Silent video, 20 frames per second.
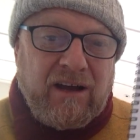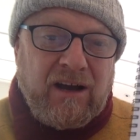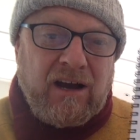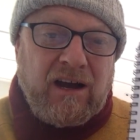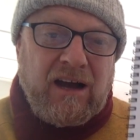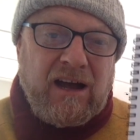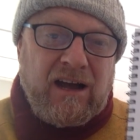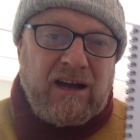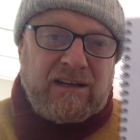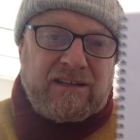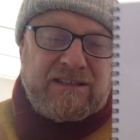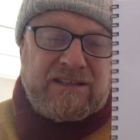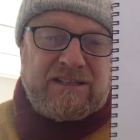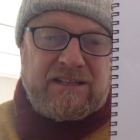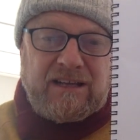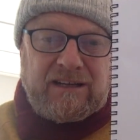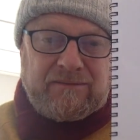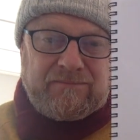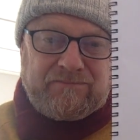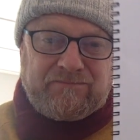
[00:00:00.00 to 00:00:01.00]
our
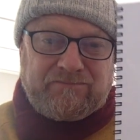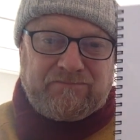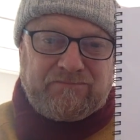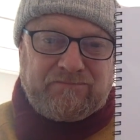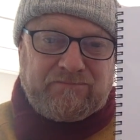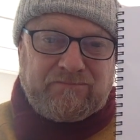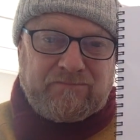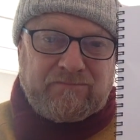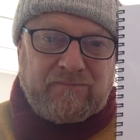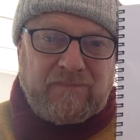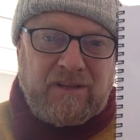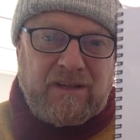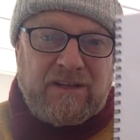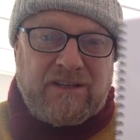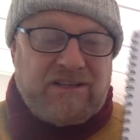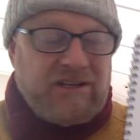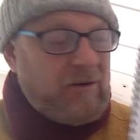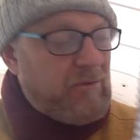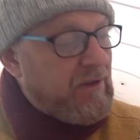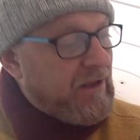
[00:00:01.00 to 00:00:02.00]
answer.
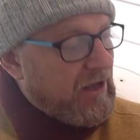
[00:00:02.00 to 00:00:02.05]
So we